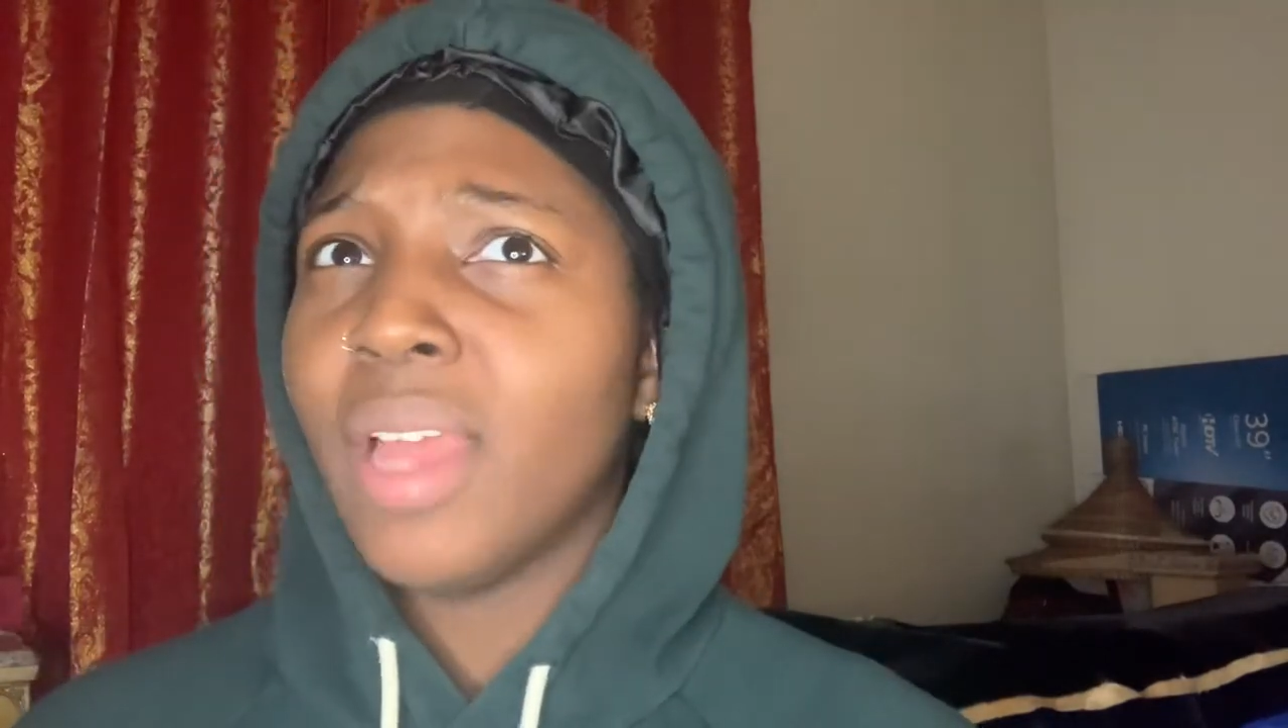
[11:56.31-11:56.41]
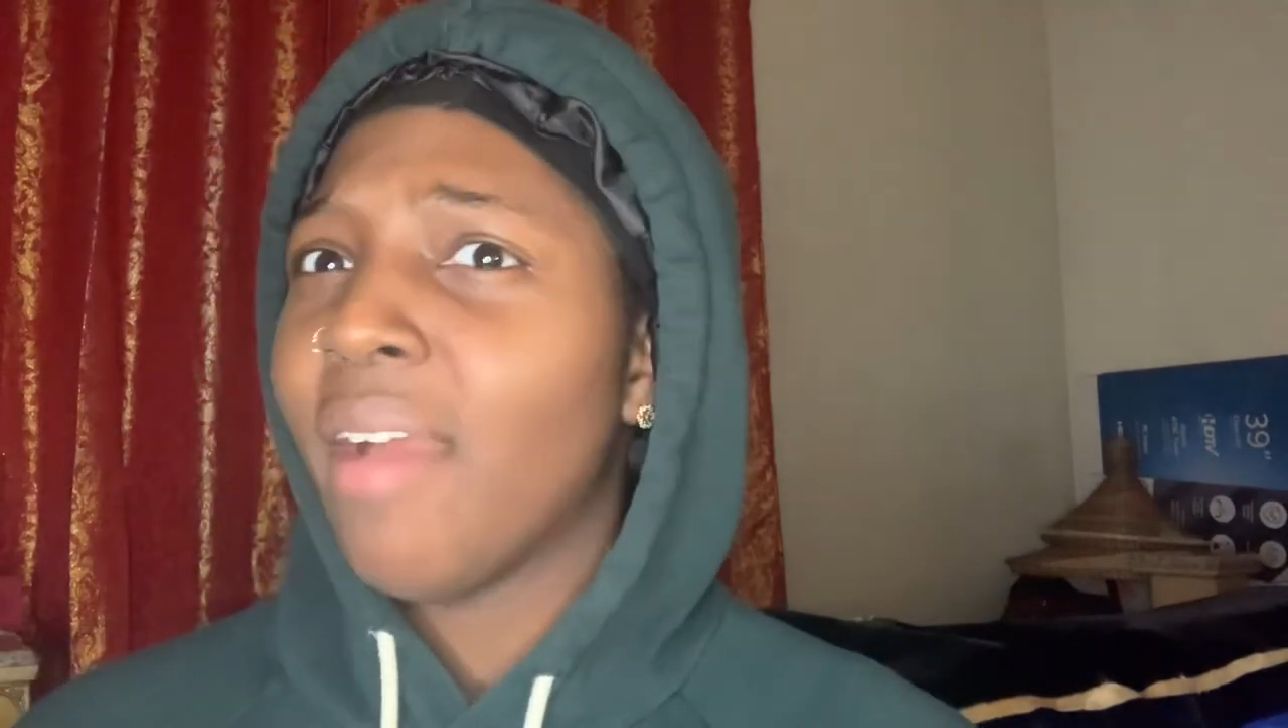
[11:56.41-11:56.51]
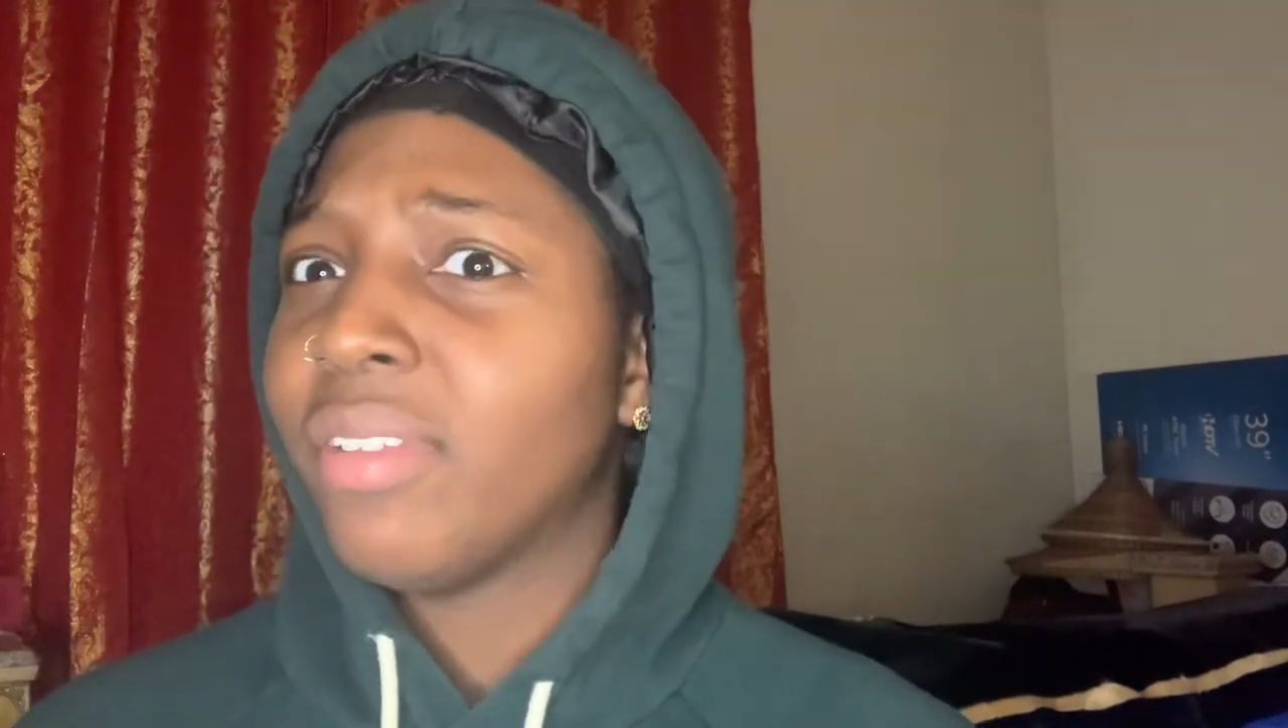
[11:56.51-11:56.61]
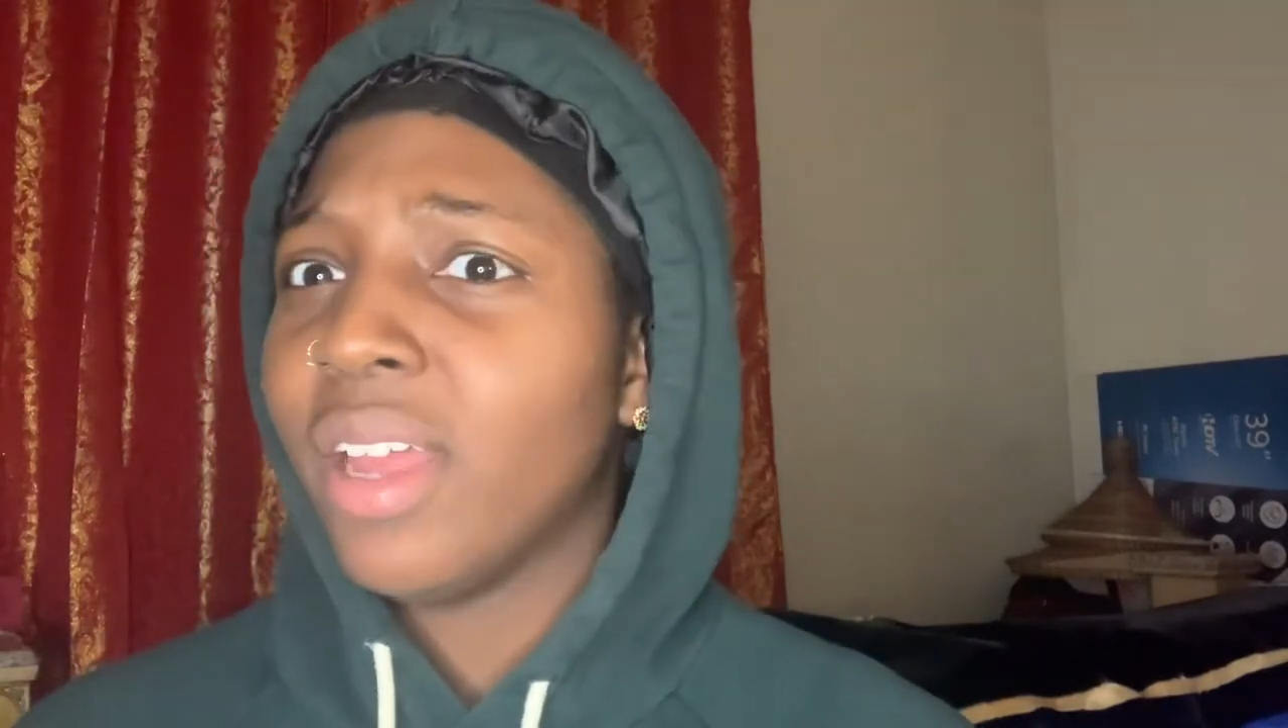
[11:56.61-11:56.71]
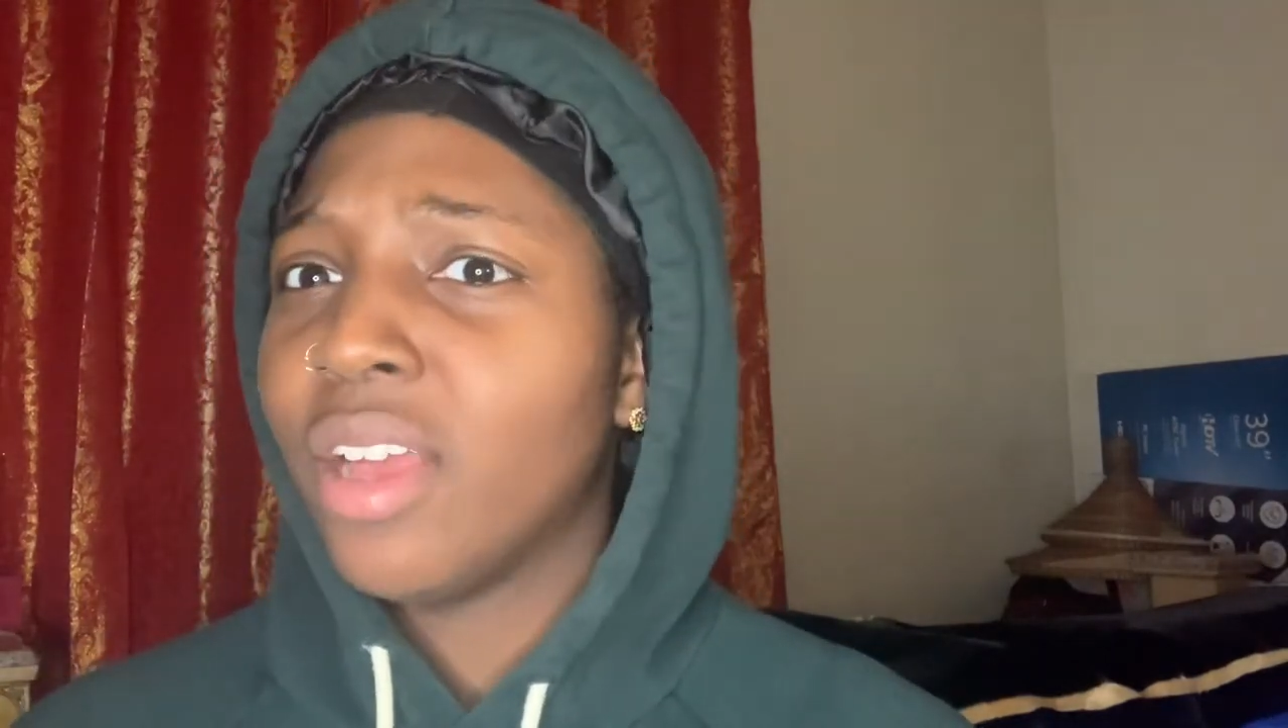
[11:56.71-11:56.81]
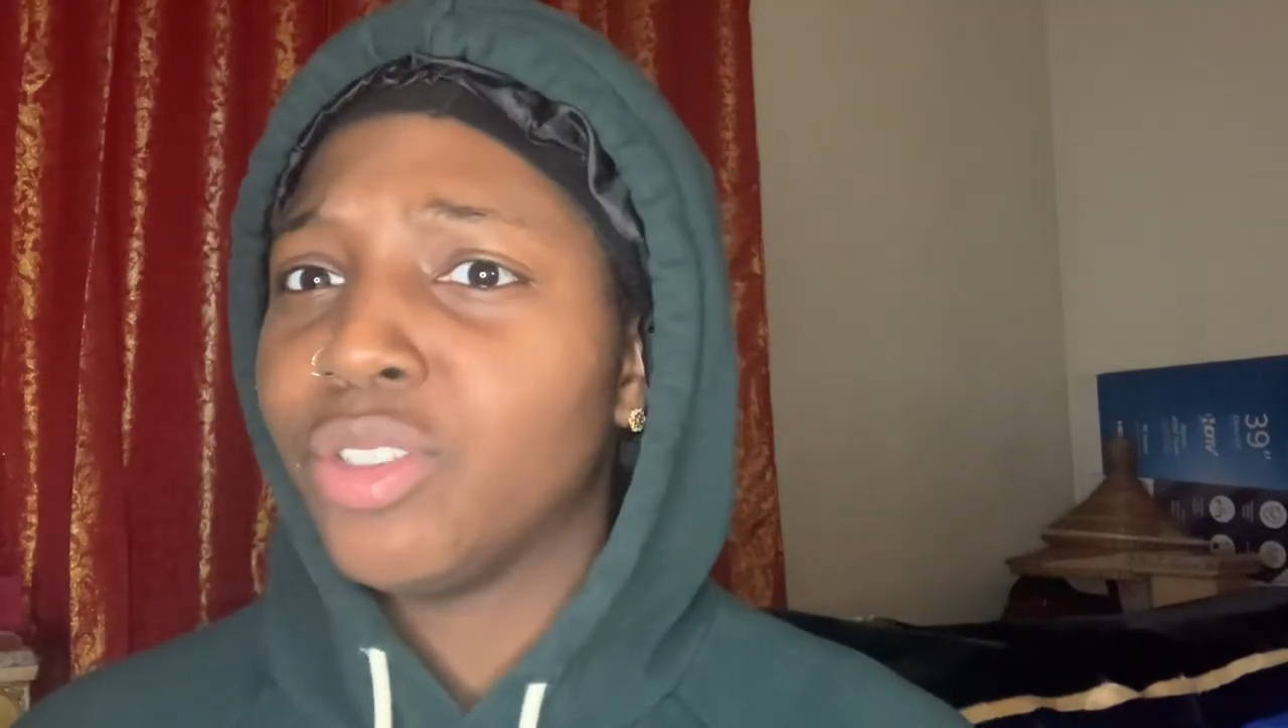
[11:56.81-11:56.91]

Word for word: after that,